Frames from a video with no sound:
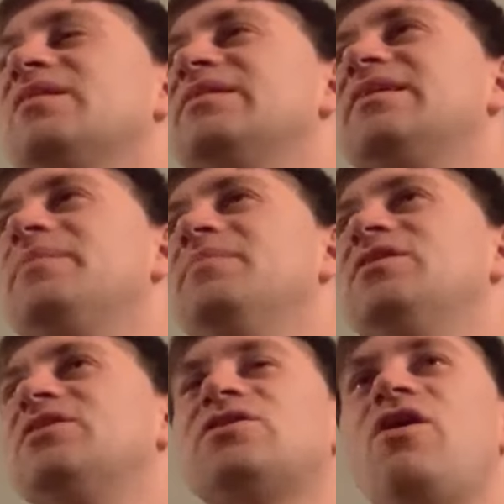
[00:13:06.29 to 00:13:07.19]
like a
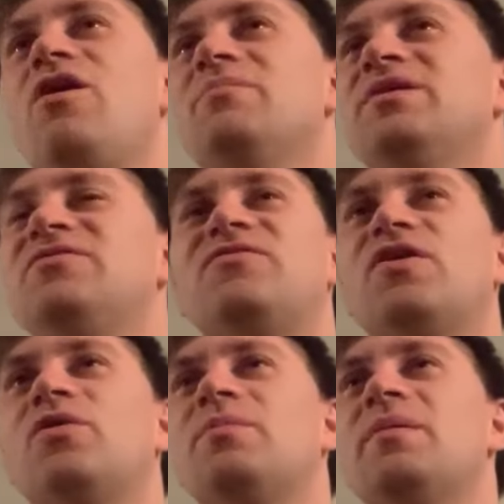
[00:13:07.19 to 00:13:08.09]
comedy
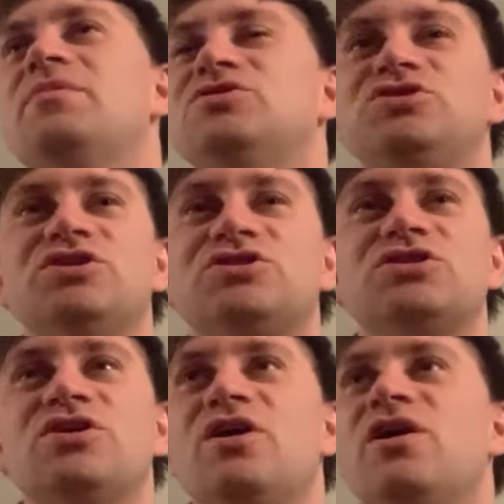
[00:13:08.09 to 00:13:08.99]
film, a
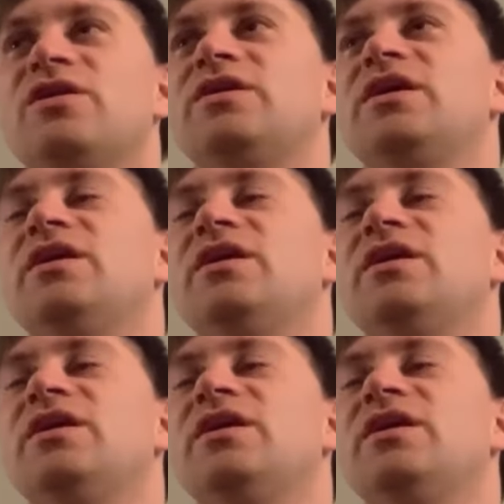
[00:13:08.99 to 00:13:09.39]
magician, like